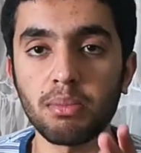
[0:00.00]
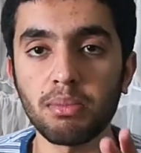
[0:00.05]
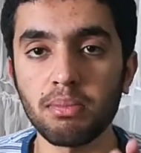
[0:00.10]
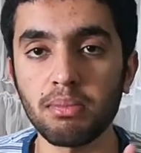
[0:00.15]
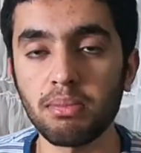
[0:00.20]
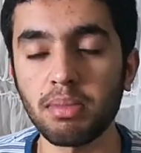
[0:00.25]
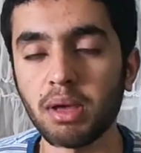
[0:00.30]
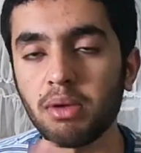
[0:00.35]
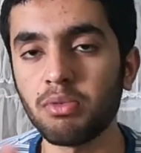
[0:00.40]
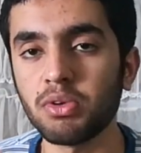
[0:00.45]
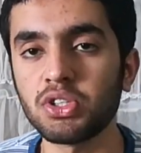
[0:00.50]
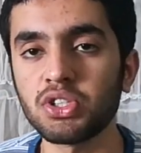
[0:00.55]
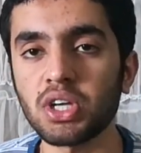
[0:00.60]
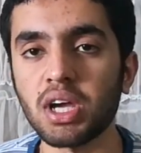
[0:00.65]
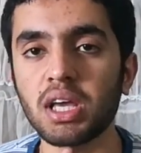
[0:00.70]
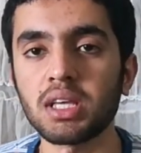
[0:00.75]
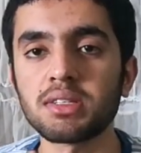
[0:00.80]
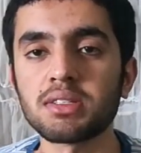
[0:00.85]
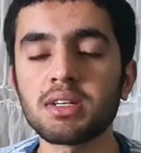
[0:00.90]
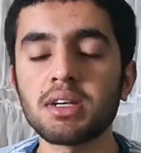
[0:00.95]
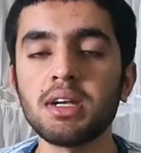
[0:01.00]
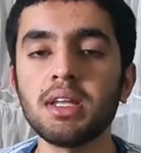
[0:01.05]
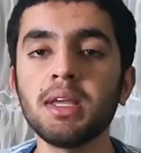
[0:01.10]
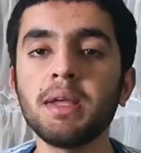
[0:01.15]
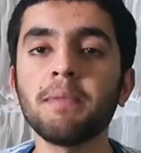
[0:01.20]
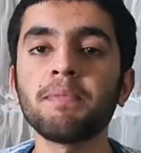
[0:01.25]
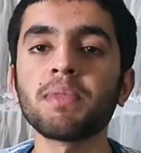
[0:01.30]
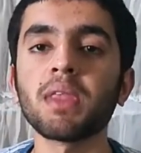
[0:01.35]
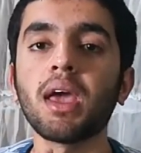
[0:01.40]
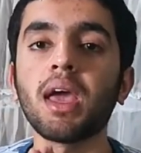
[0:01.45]
by which I study
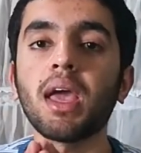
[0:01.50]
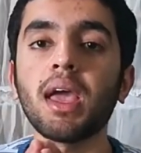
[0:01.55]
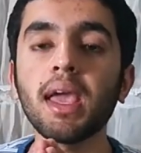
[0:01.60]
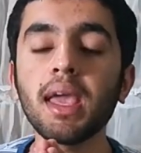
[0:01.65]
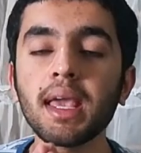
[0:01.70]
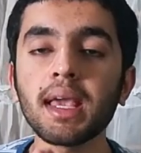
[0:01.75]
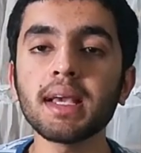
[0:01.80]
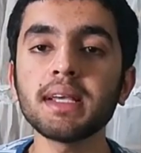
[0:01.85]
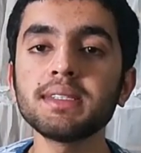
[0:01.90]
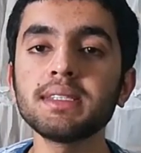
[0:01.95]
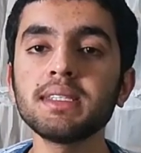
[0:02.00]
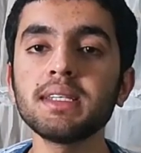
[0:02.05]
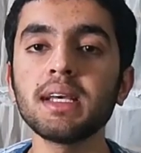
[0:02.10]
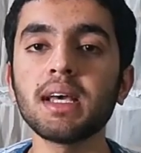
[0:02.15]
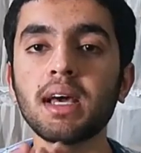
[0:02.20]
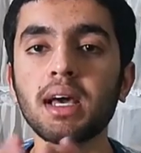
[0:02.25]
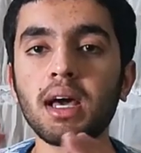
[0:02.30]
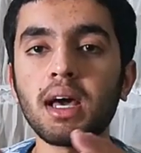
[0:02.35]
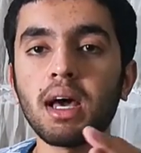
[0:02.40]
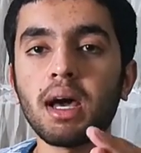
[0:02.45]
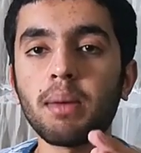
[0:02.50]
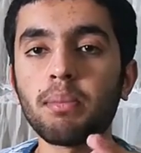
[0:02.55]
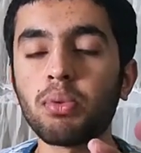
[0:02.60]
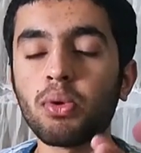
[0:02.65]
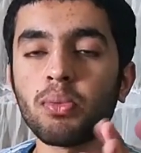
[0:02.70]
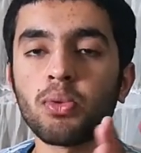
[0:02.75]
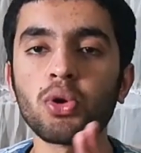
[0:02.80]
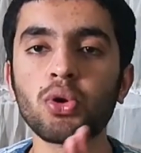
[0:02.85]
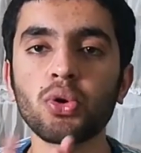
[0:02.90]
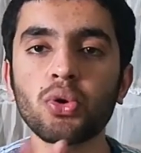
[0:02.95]
is
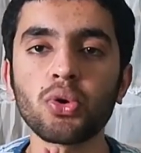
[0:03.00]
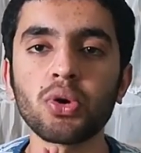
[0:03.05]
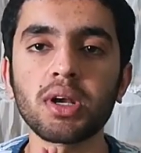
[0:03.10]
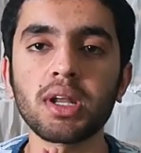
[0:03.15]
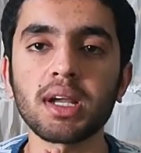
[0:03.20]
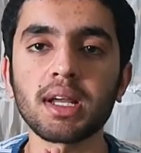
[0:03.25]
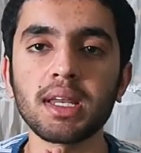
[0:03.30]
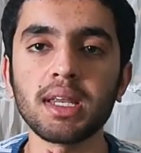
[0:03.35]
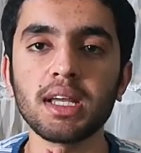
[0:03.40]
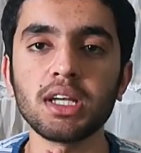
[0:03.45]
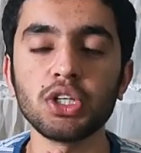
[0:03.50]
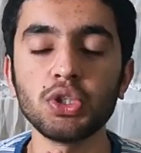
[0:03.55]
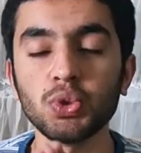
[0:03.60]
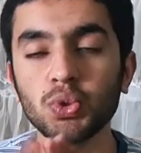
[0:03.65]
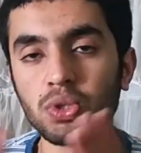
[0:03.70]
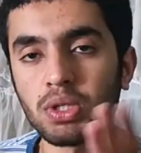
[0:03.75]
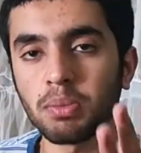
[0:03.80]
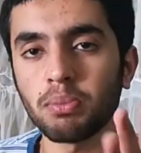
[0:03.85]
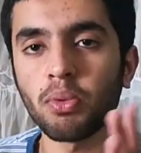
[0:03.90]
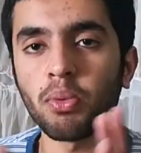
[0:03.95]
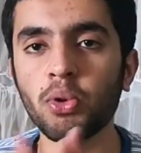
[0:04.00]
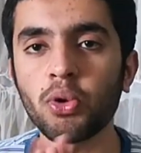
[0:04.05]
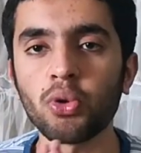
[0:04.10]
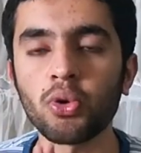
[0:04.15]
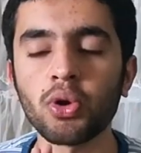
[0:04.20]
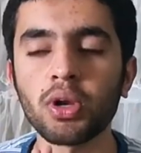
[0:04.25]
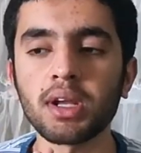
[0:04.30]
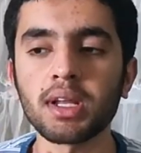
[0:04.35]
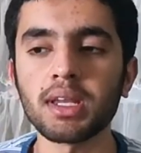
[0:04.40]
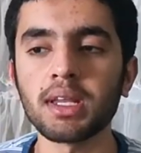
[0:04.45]
Pomodoro technique, using Pomodoro
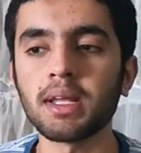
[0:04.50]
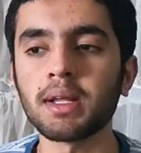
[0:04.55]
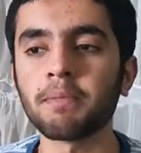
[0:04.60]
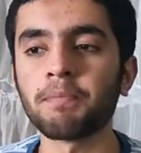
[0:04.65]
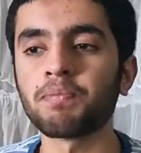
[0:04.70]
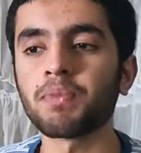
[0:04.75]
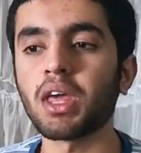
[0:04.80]
technique.